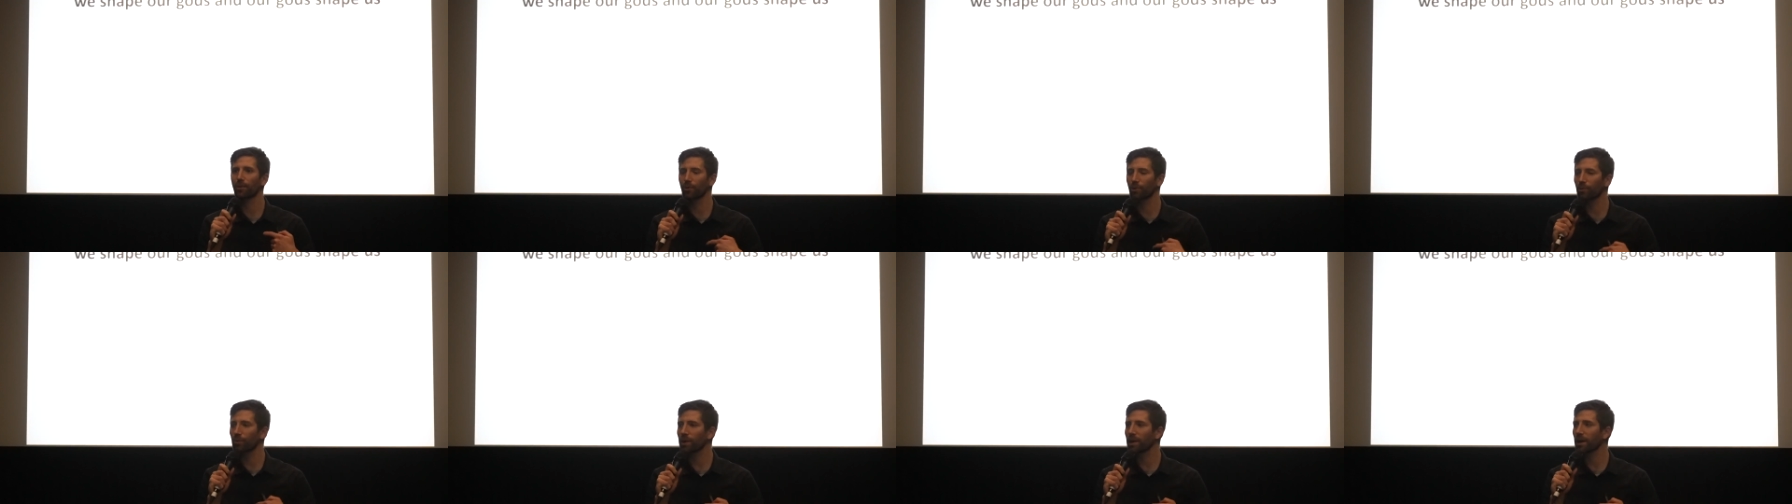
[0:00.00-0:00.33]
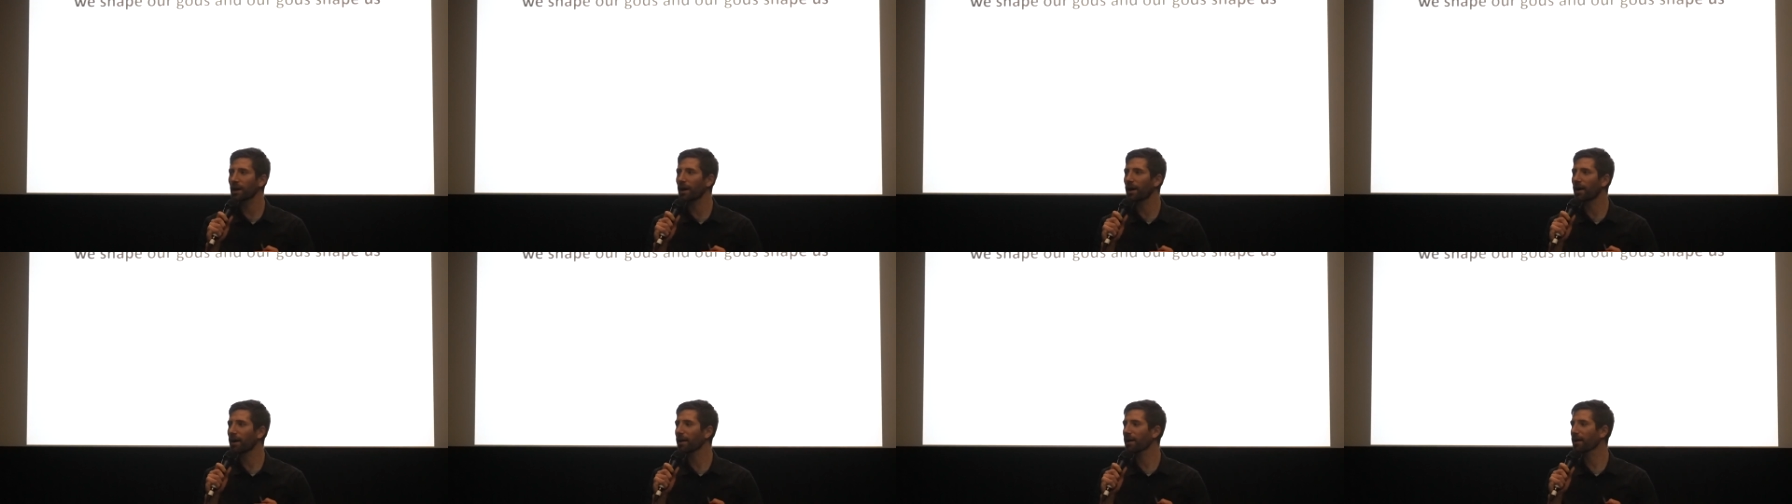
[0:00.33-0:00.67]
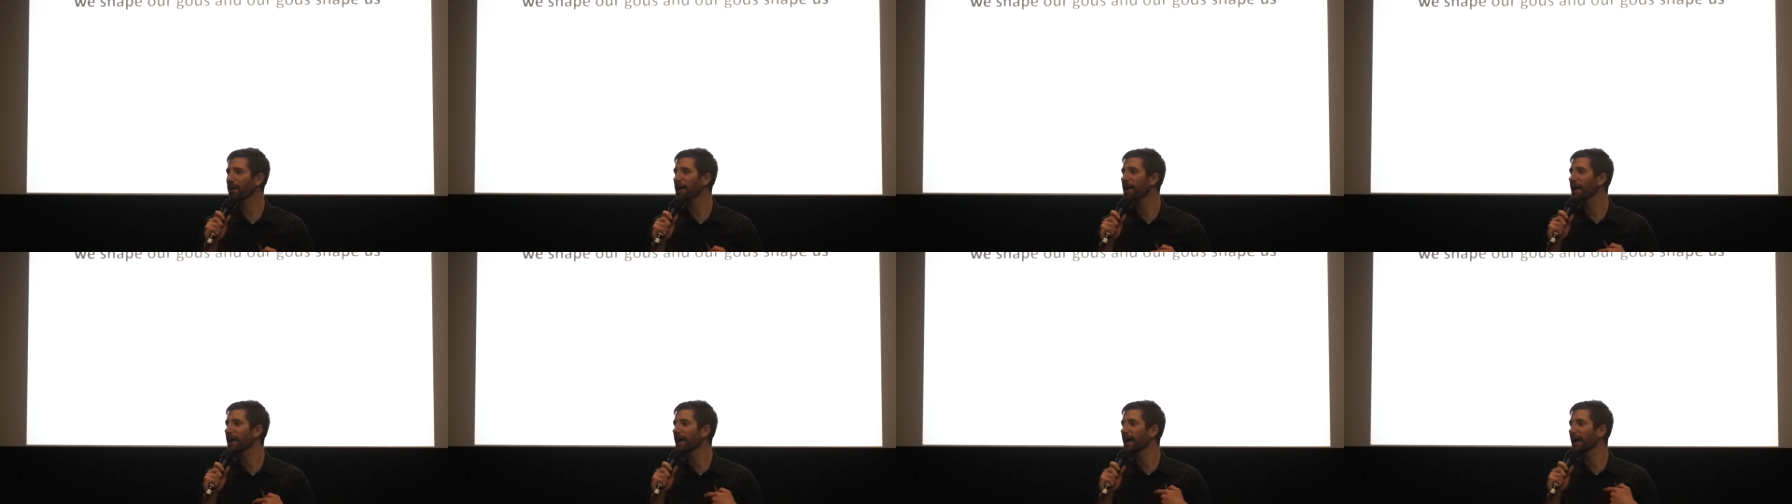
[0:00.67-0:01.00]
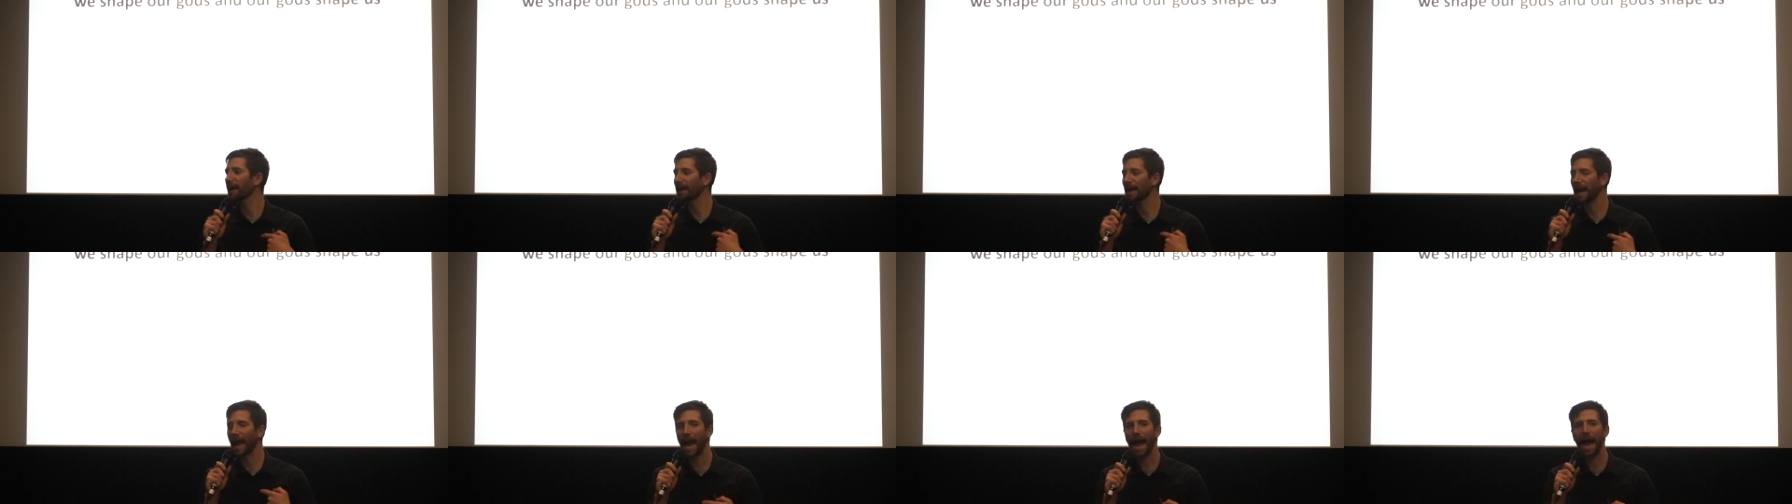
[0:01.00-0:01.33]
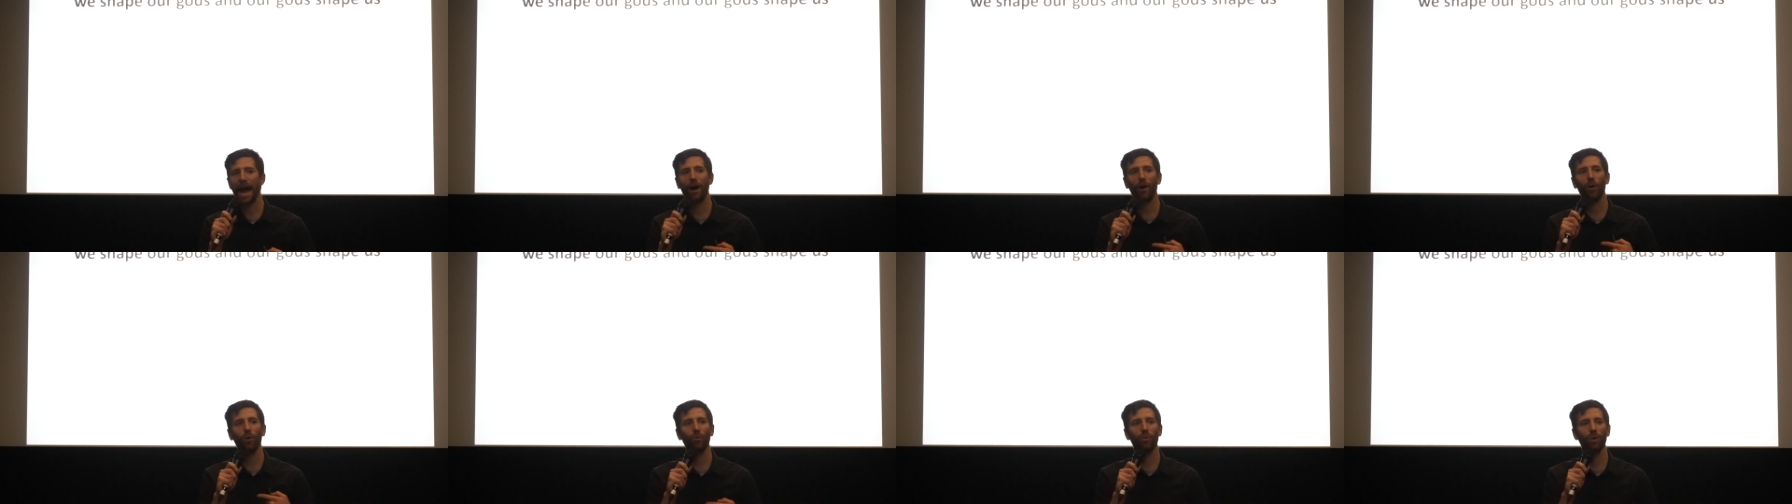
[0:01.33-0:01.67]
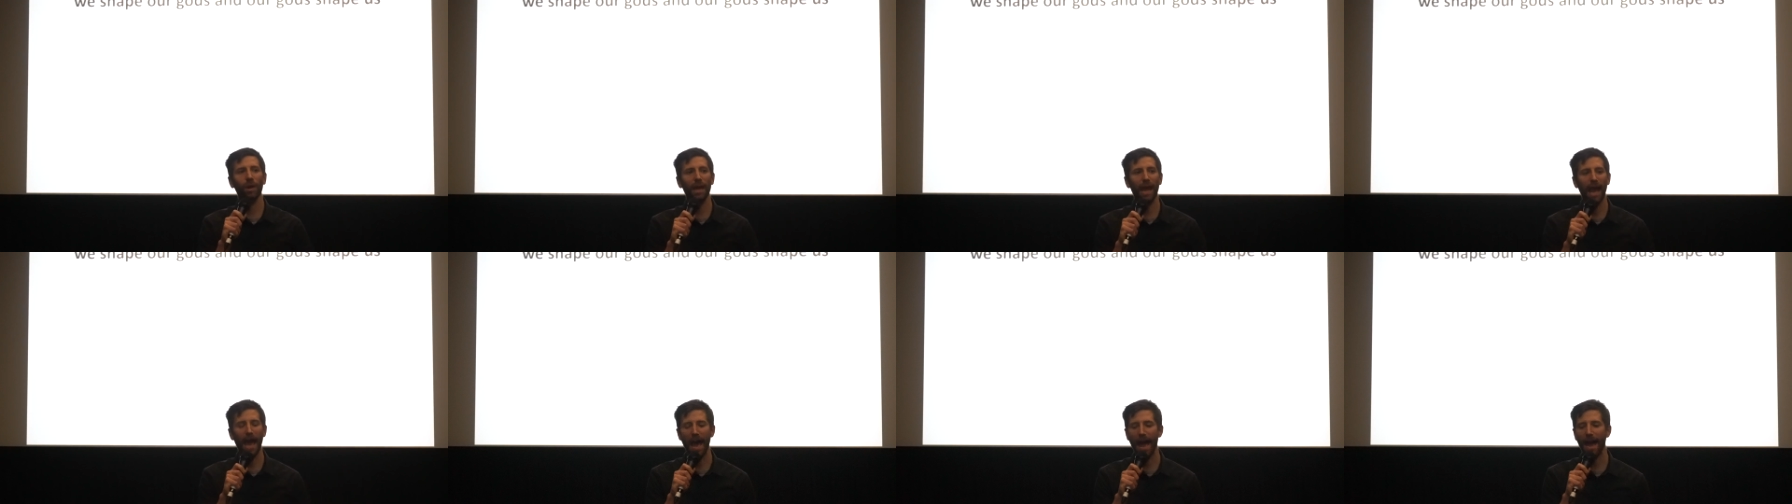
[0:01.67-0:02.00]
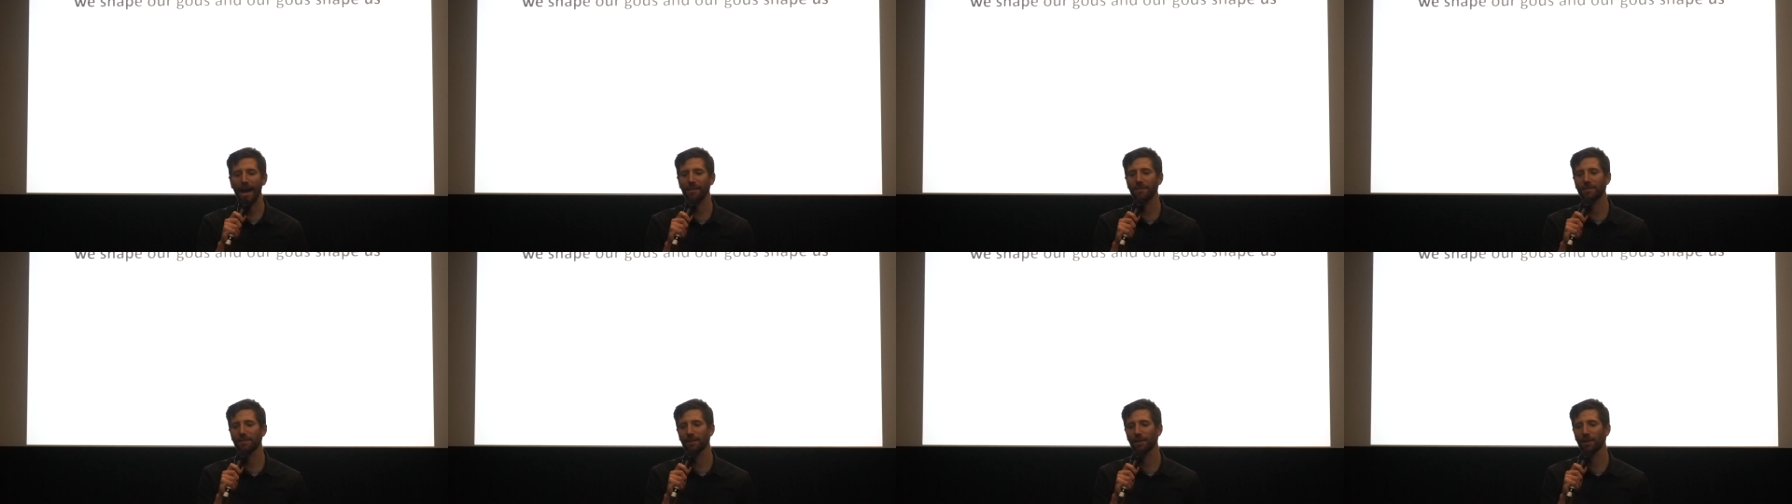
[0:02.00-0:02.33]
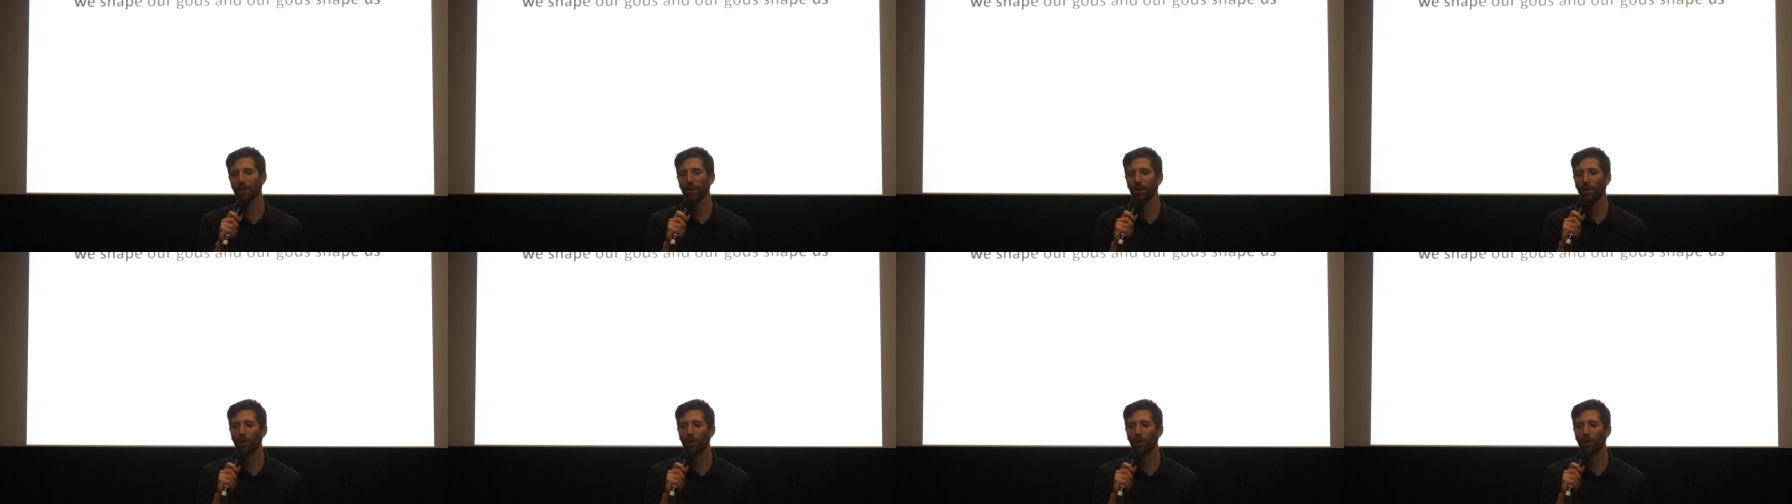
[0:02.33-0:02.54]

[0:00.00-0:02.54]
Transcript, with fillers: who we are and how we act